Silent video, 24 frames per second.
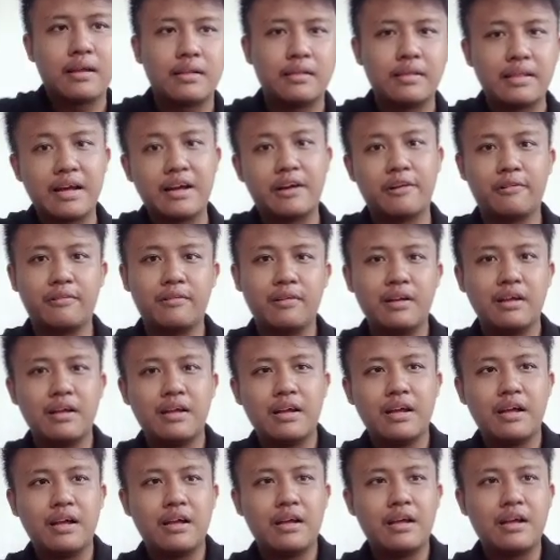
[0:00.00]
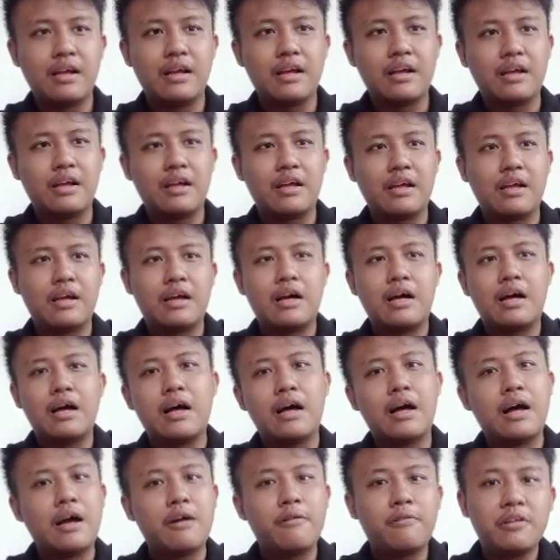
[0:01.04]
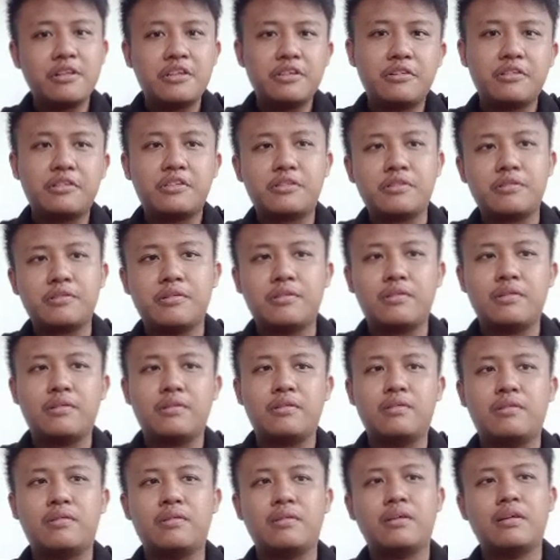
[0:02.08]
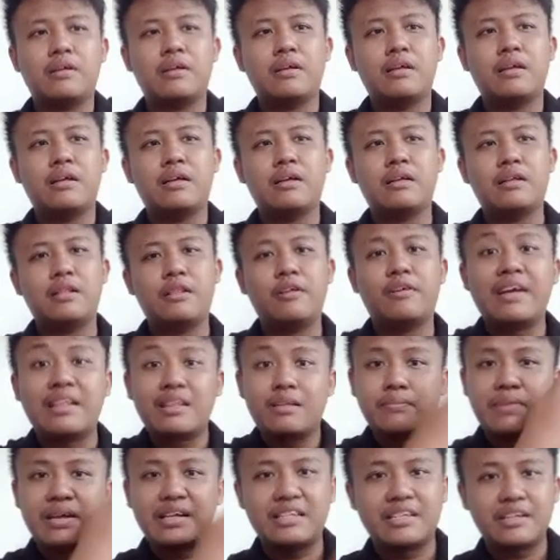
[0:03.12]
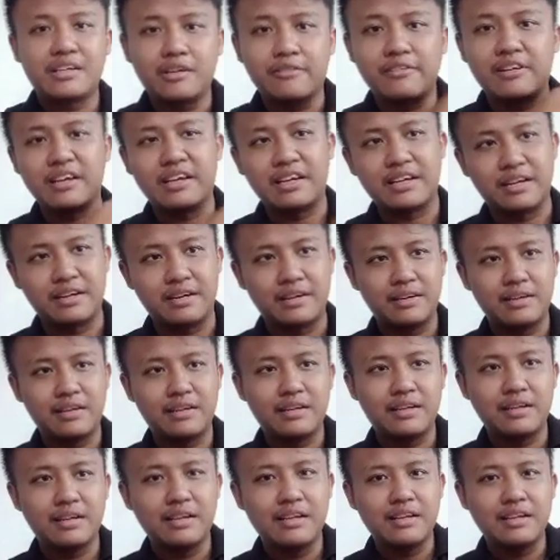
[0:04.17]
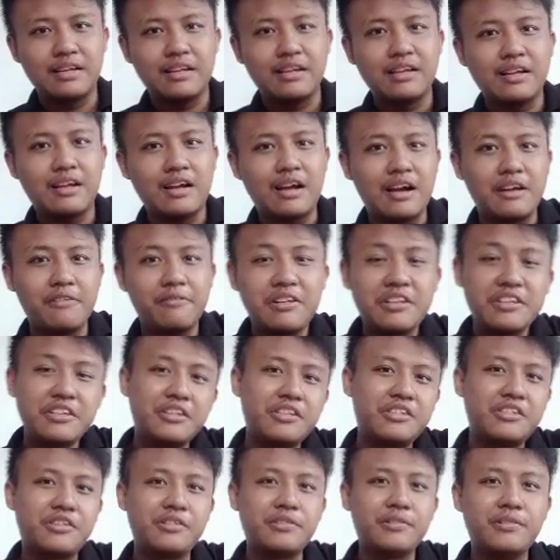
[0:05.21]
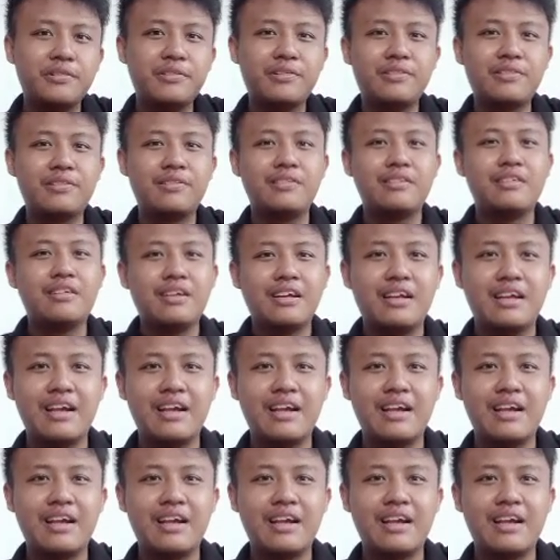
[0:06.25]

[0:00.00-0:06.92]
Now, I want you to look at the picture over here. I want you to